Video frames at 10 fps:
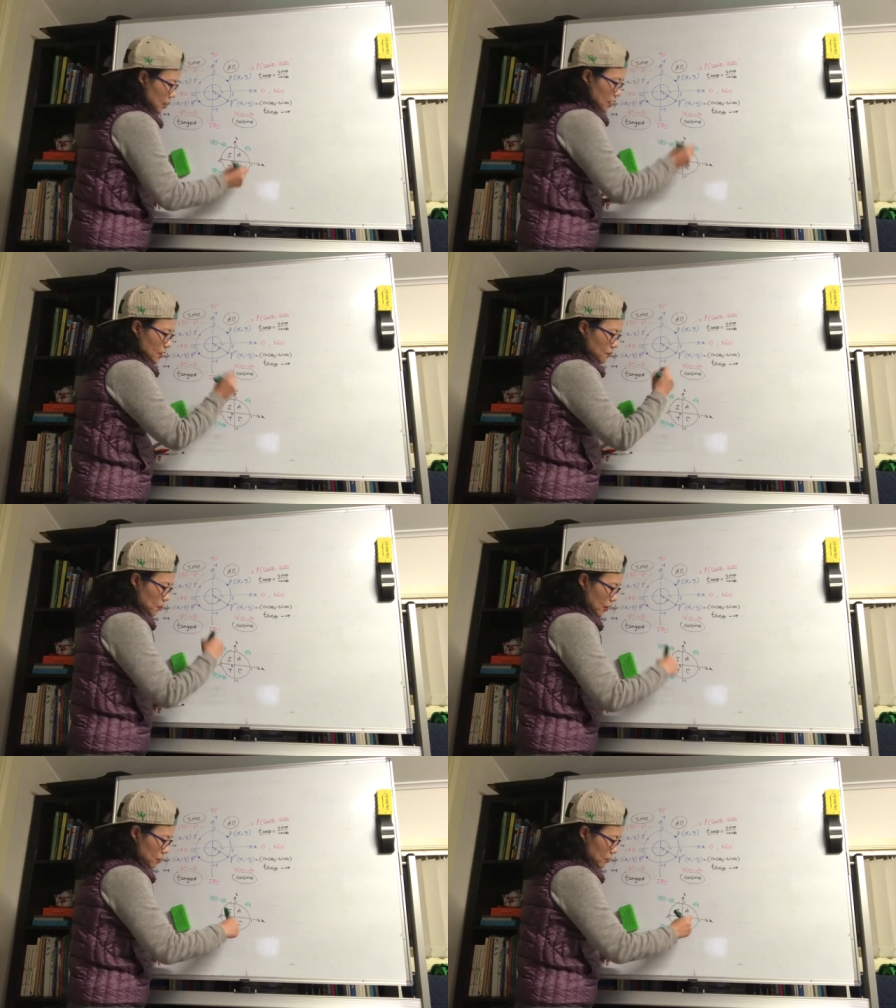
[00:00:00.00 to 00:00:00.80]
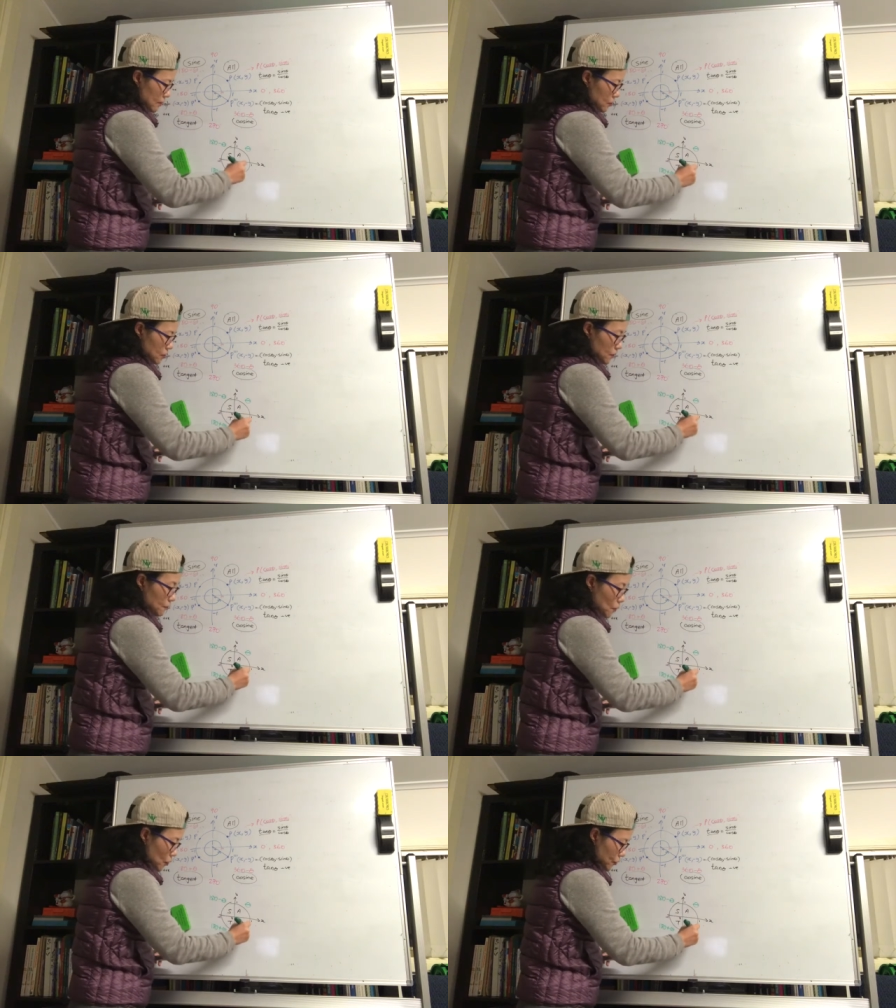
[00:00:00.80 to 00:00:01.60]
the point travels to
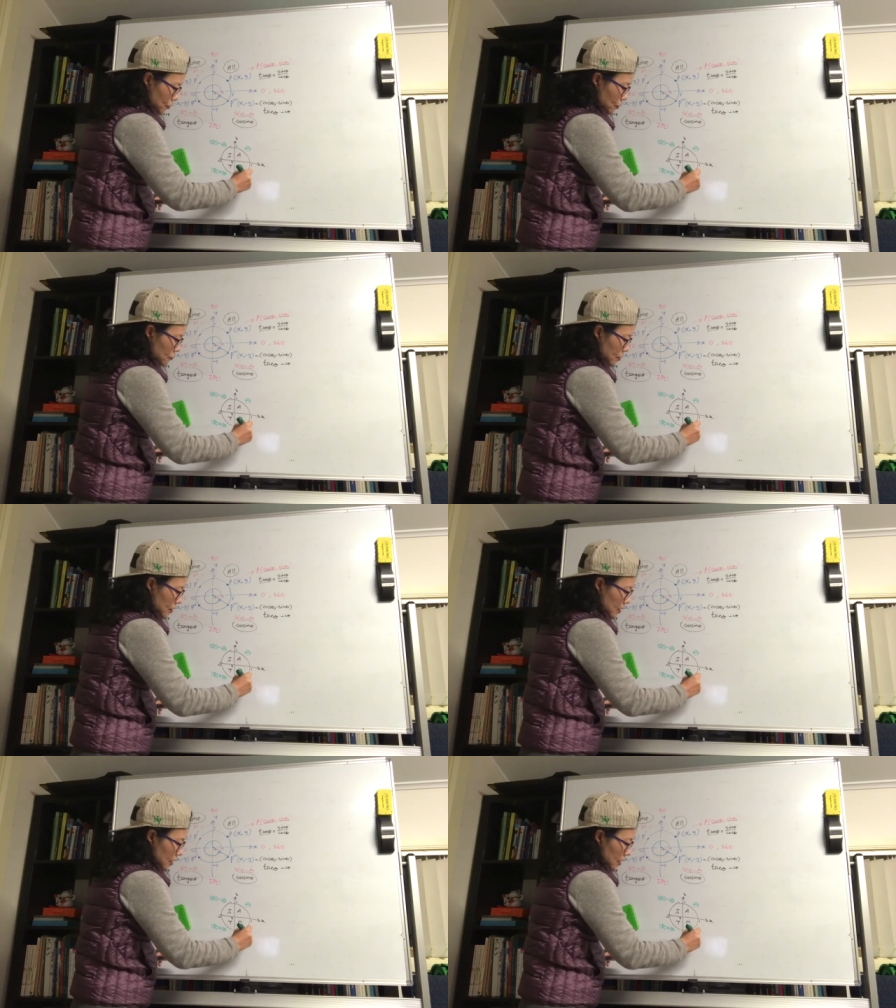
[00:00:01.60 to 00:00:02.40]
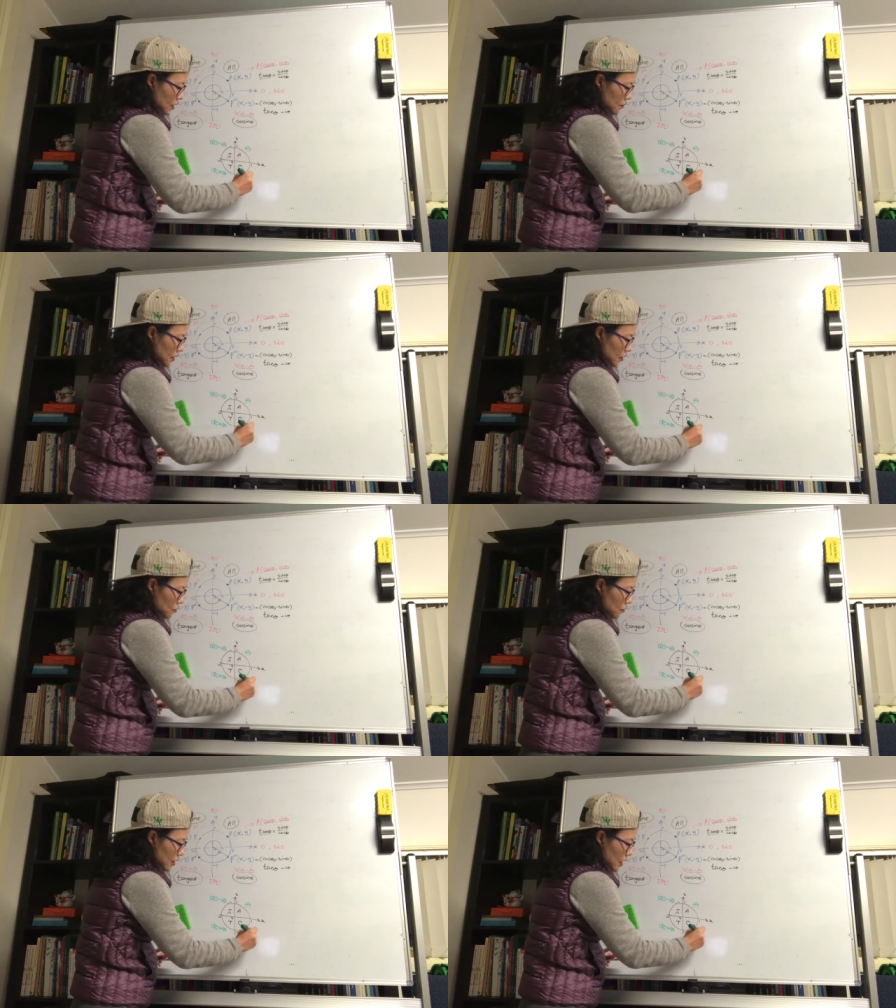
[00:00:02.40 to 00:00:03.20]
fourth quadrant, it'll be
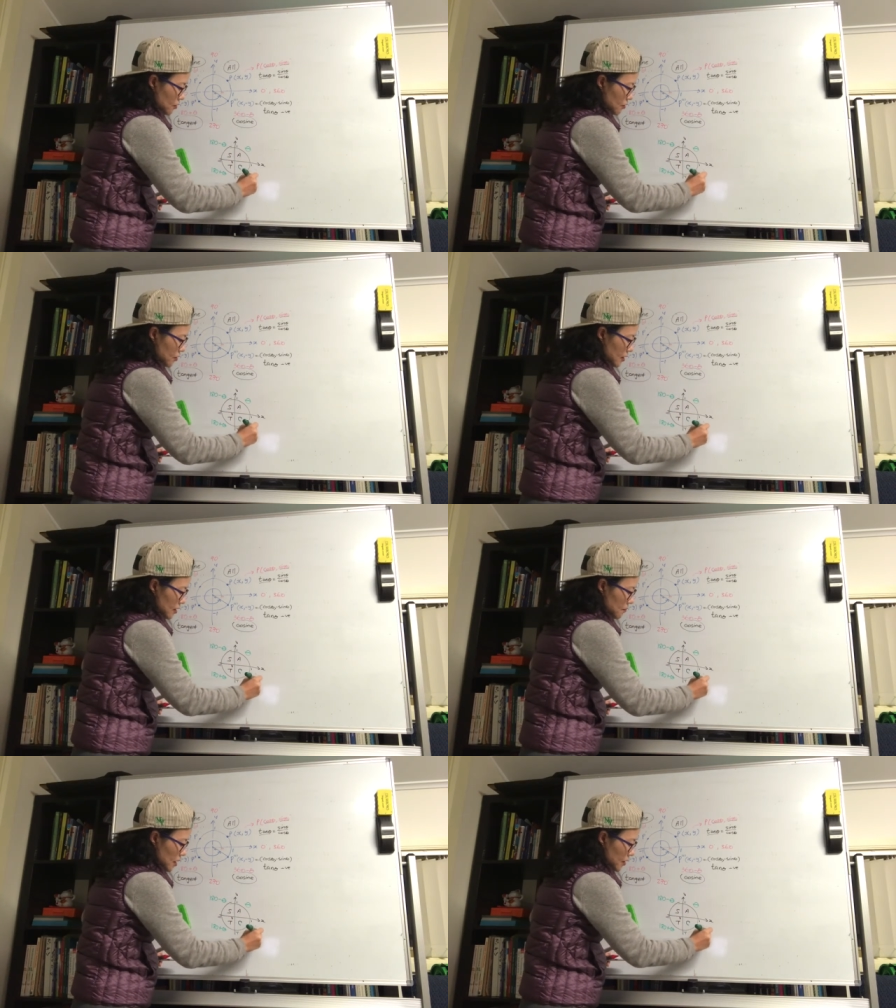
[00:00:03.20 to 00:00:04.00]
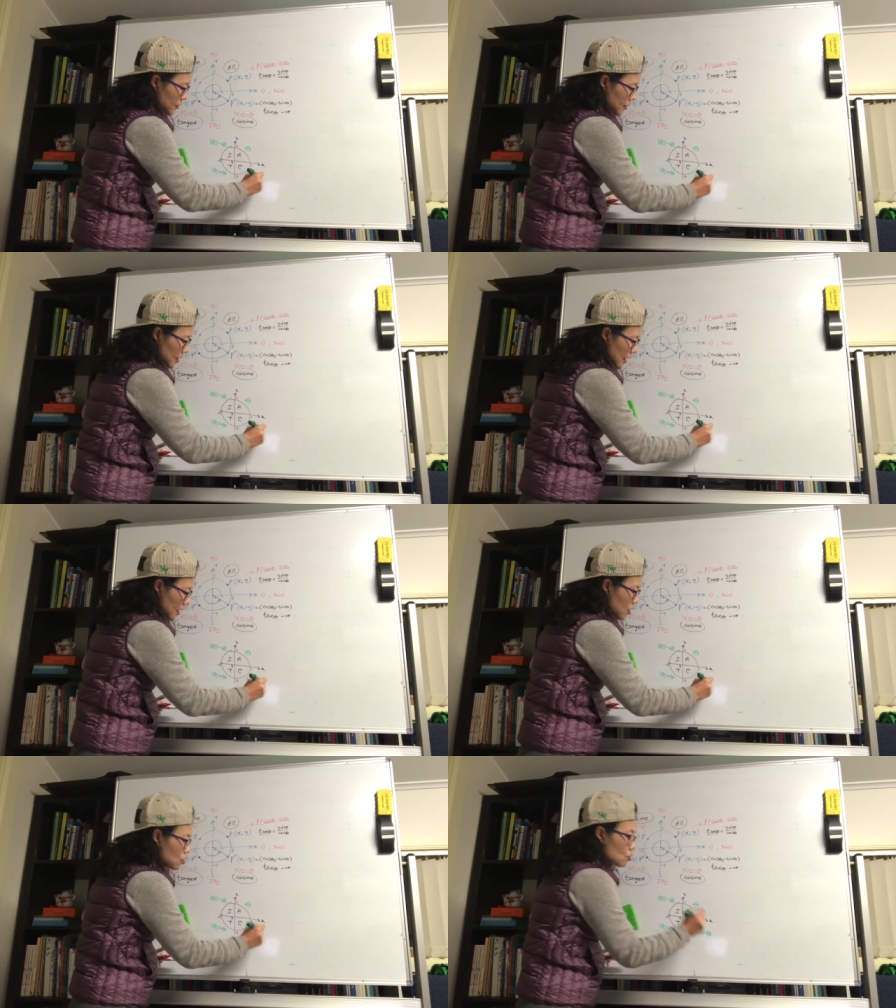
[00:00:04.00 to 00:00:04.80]
360 minus theta
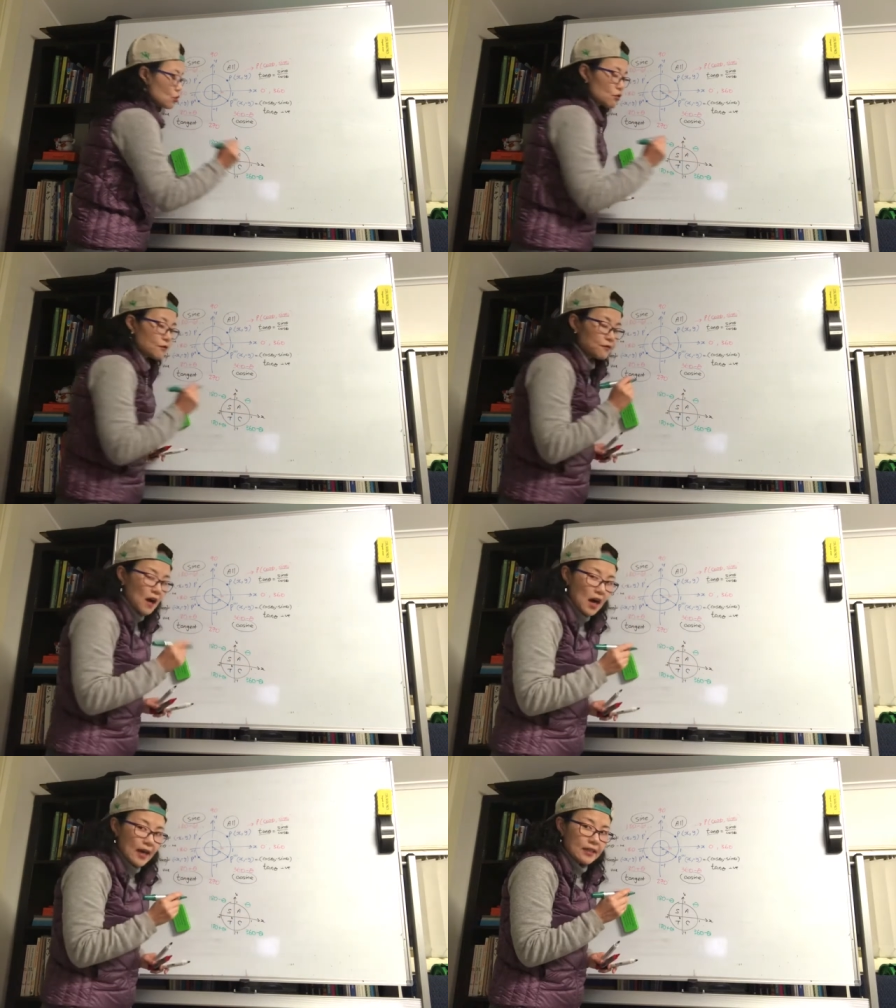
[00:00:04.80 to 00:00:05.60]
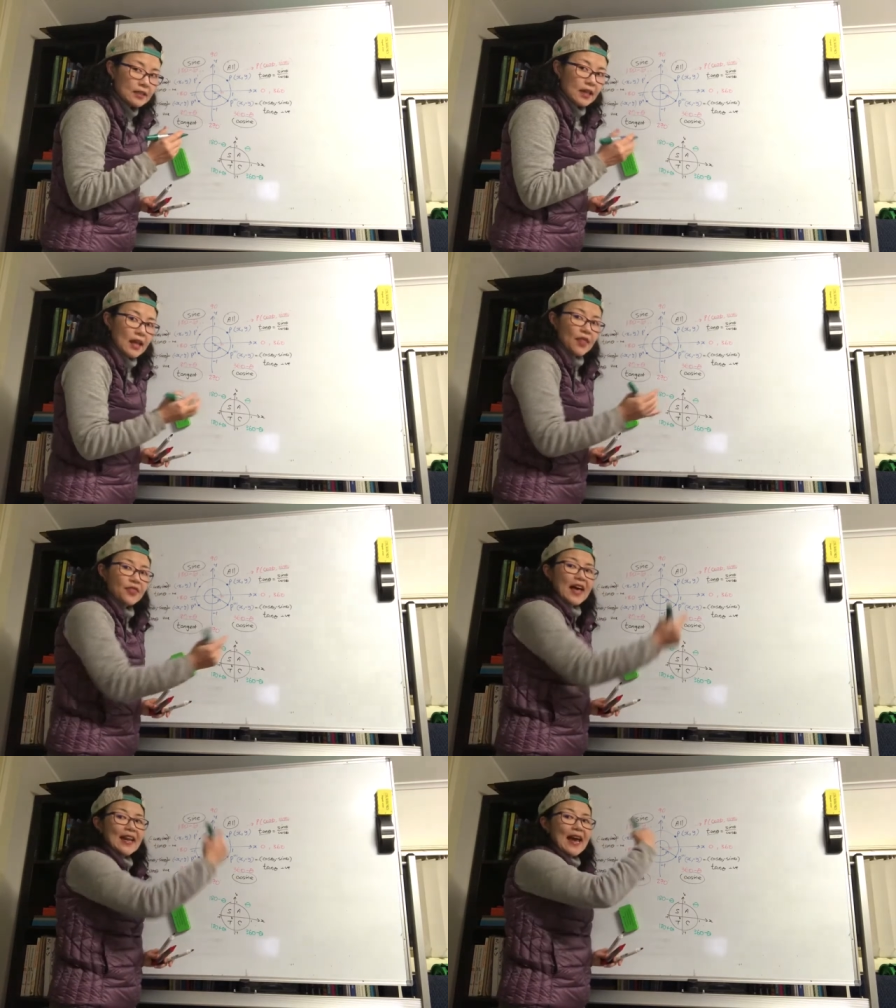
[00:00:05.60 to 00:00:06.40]
to find
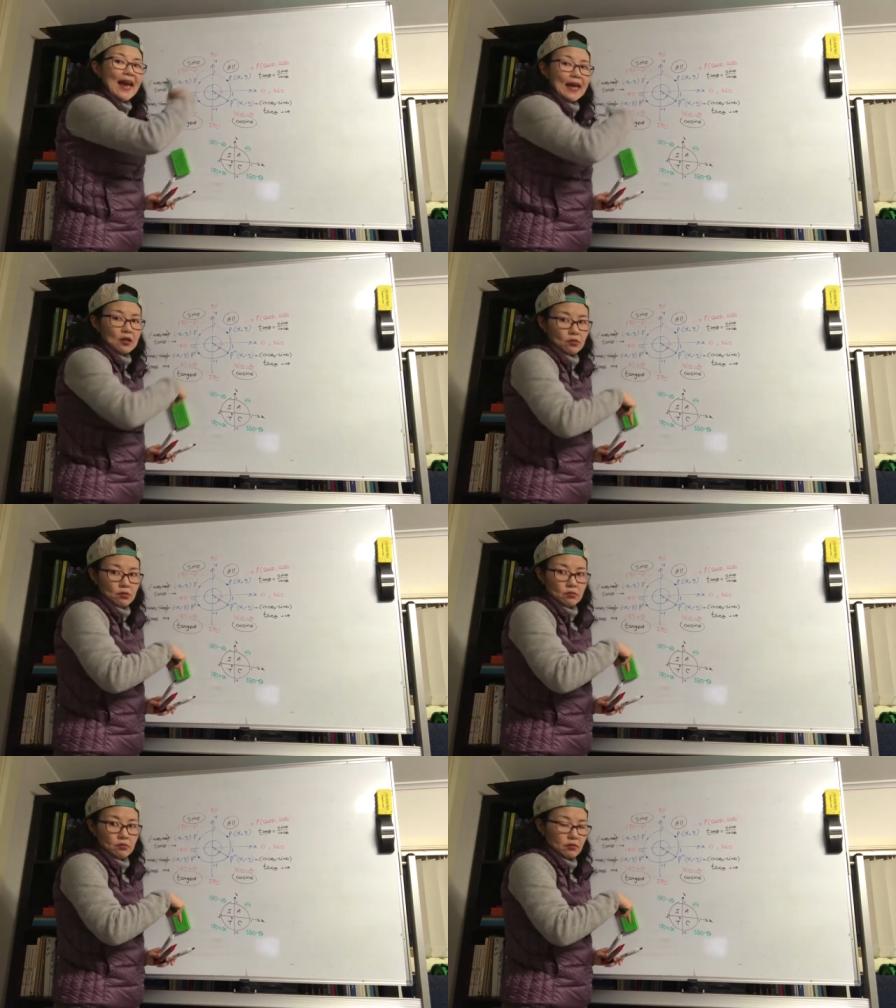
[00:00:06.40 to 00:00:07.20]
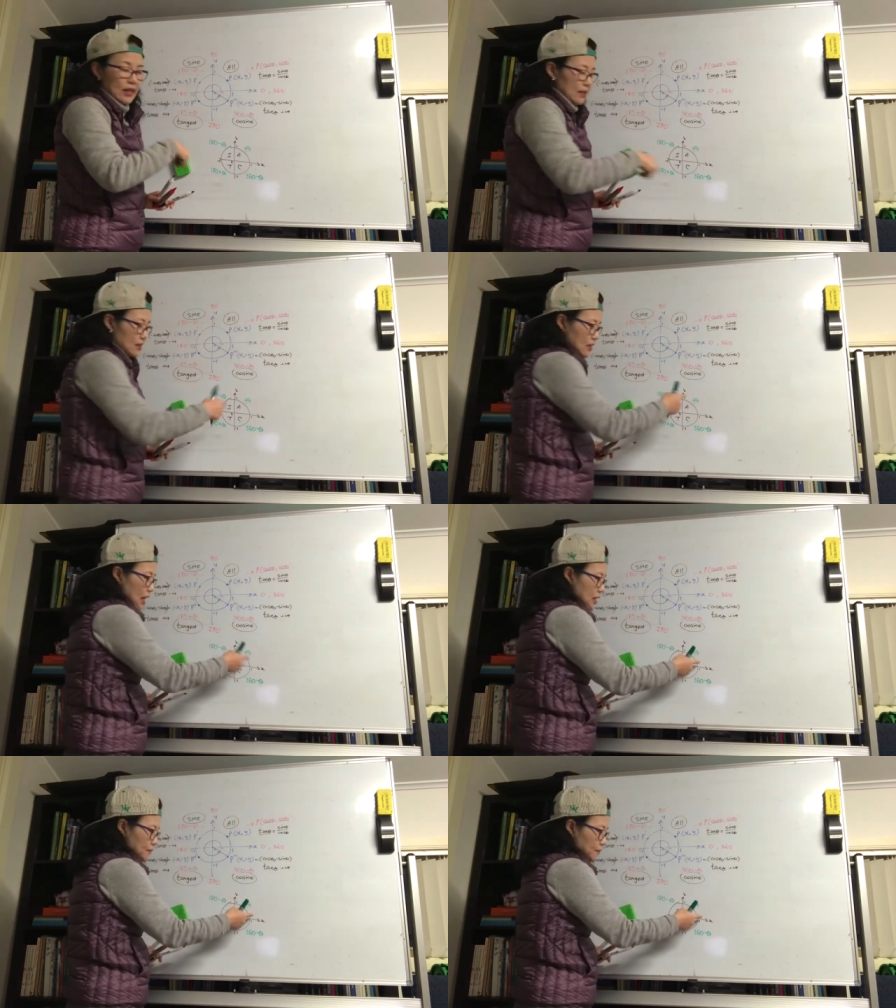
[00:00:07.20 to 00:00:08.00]
that angle that
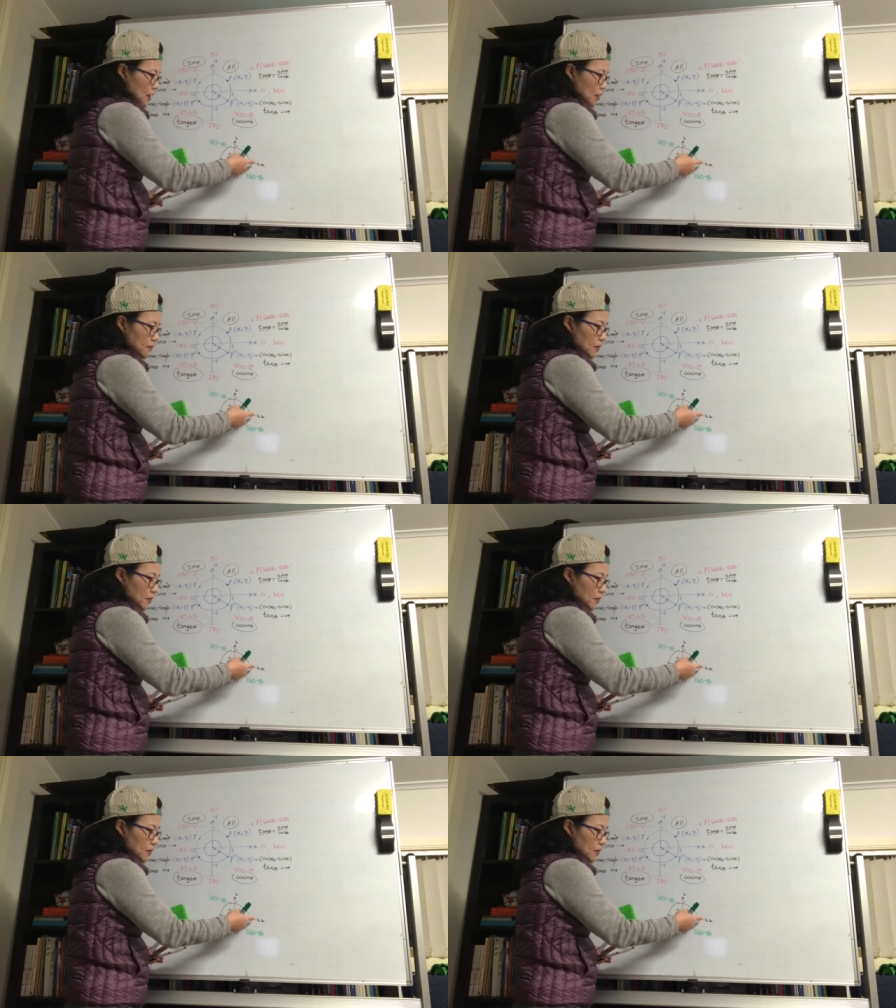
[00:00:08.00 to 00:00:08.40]
started from